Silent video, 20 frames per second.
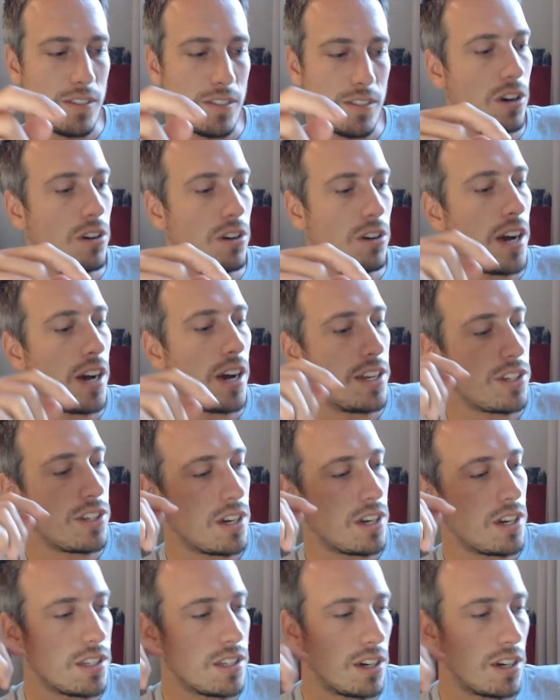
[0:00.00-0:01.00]
So I
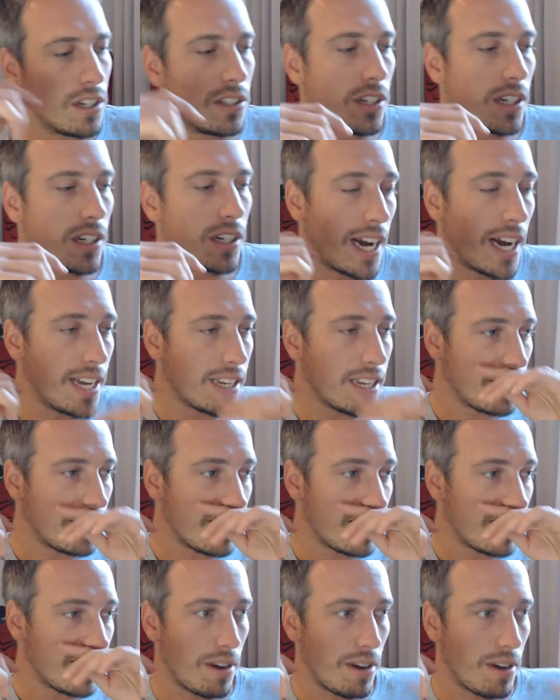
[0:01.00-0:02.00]
started talking to the guys, and I
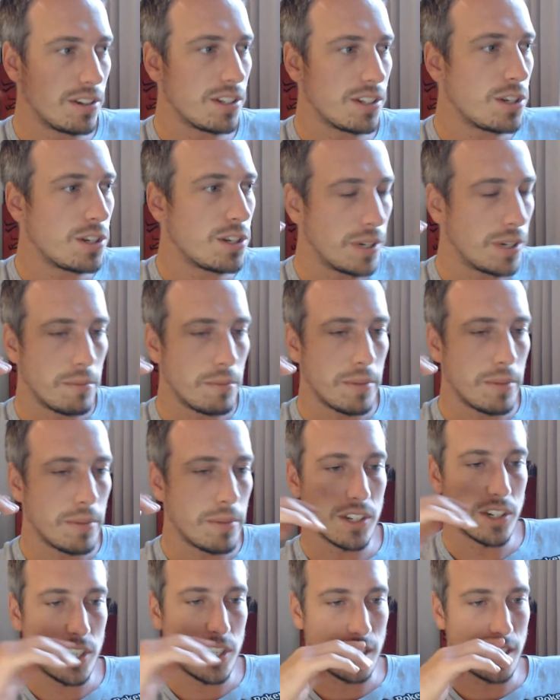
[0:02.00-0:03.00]
was like, wow, this is pretty
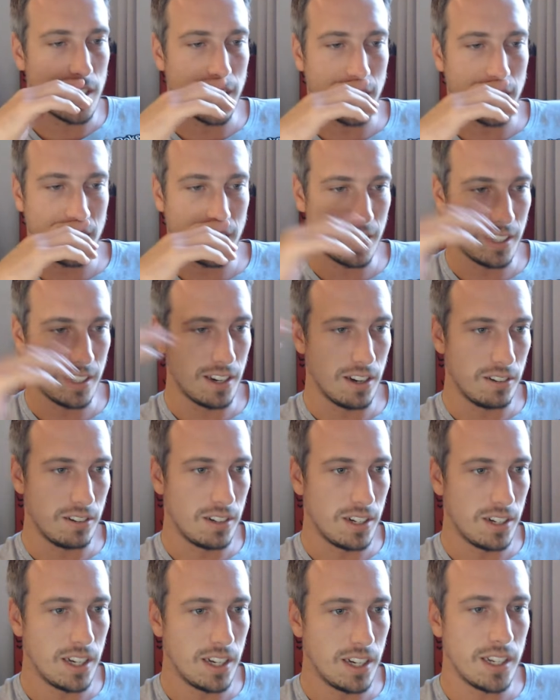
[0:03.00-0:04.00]
amazing shit. Like, you
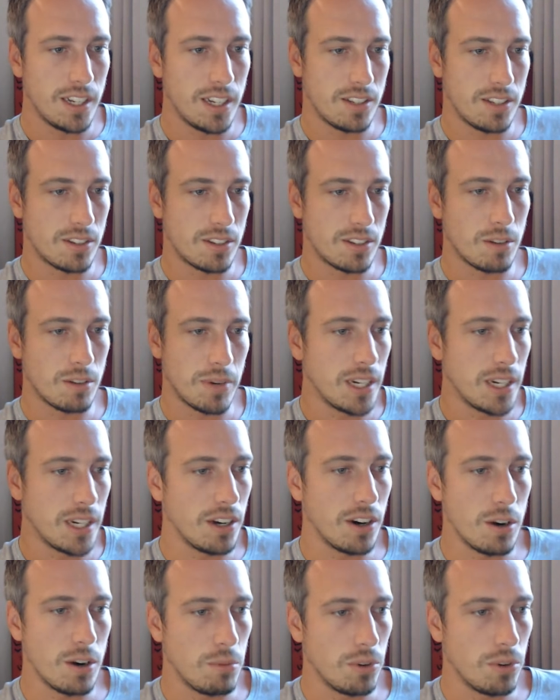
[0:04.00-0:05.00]
know, it's
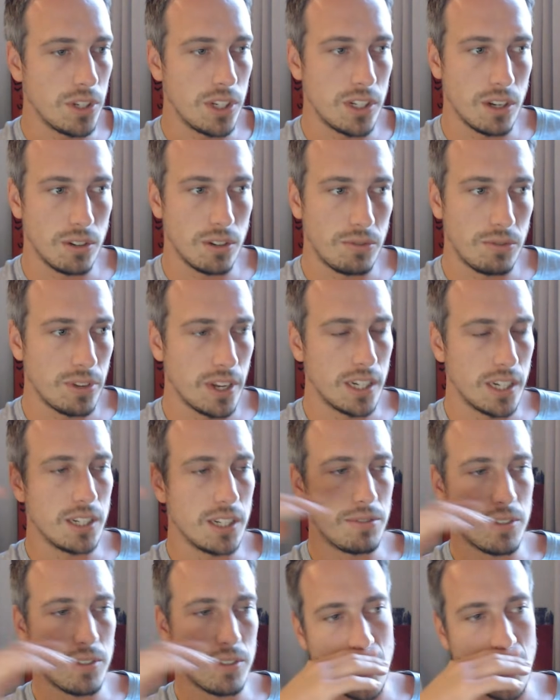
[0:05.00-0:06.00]
completely herbal. You don't feel any
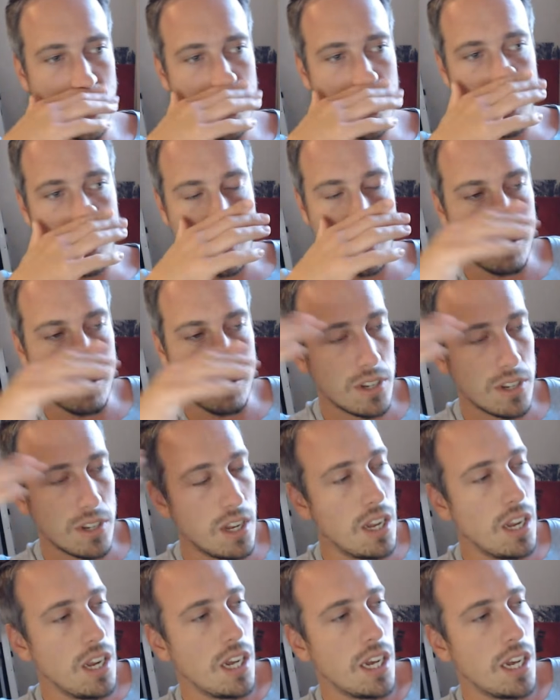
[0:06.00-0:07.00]
difference in energy levels.
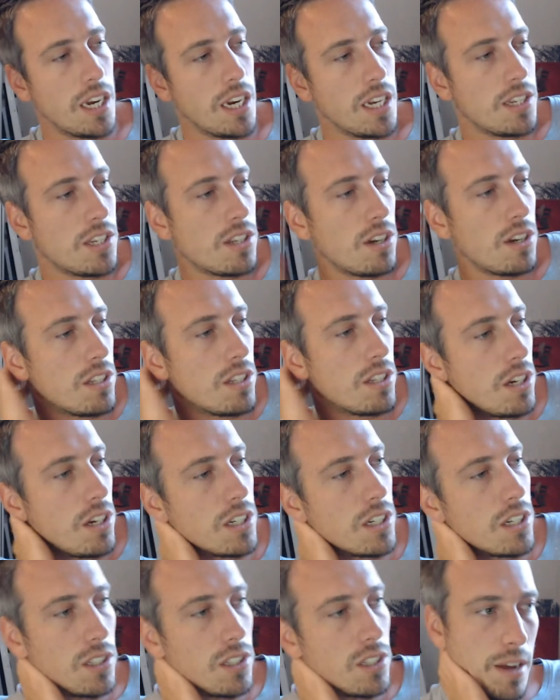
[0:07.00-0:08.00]
And I started
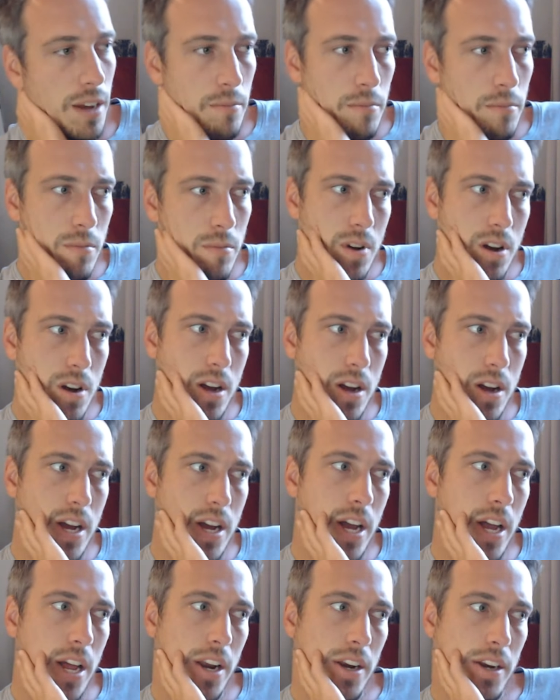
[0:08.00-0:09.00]
talking to them.
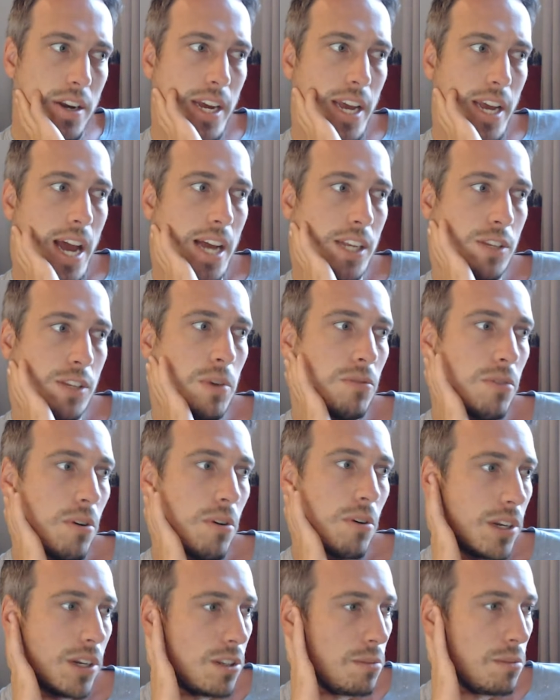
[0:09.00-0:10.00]
And they asked me if I
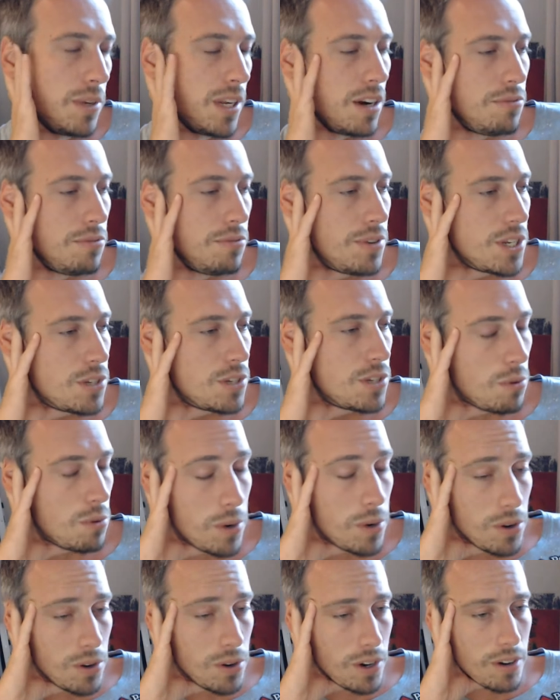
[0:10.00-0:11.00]
wanted to be their face for
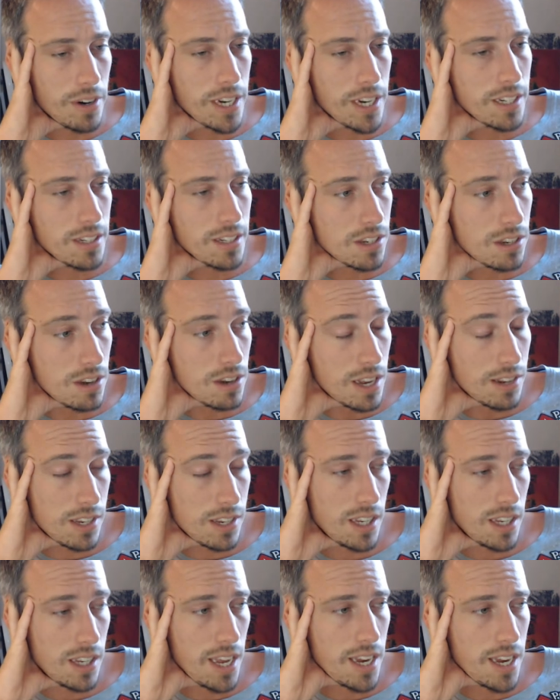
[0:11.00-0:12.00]
poker, right? So I
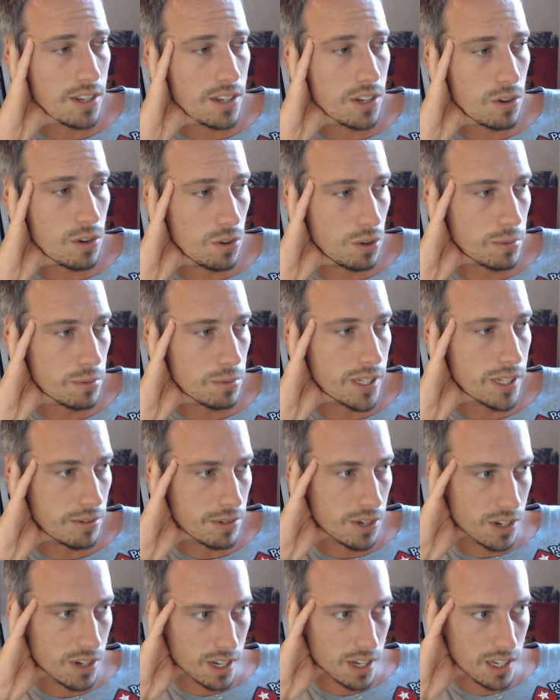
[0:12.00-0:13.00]
was like, yeah, that's cool. But then
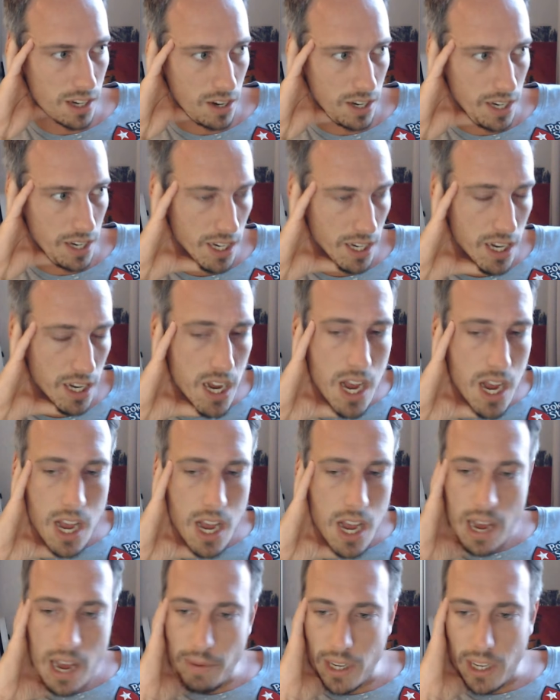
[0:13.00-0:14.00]
we started talking,
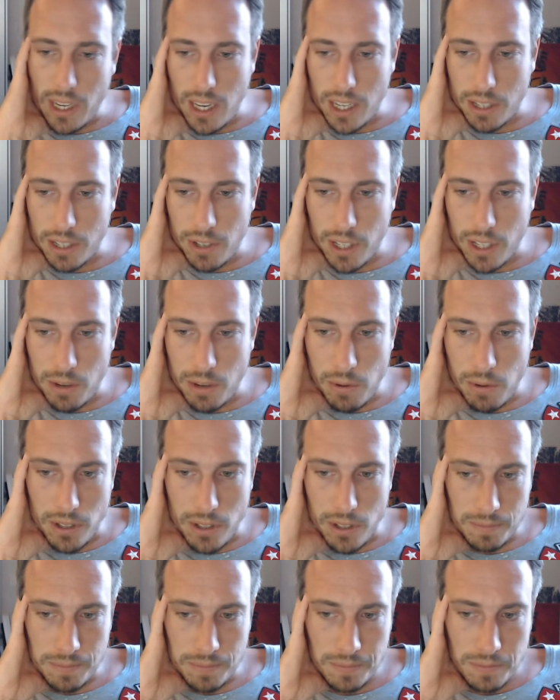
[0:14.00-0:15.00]
and we clicked really
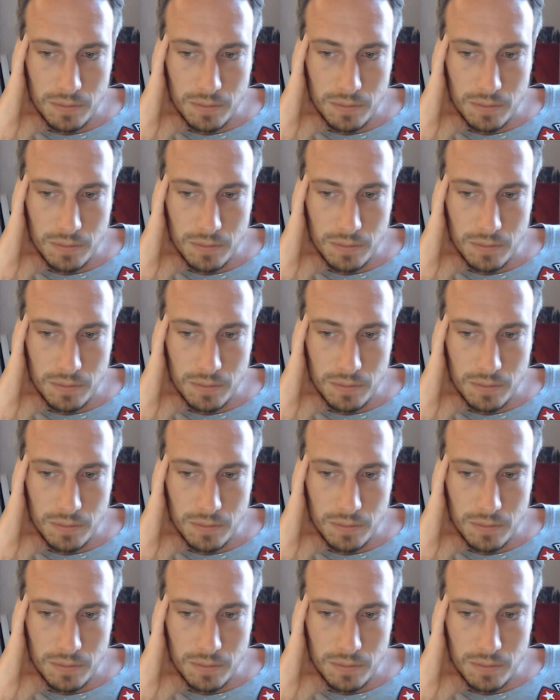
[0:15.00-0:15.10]
well.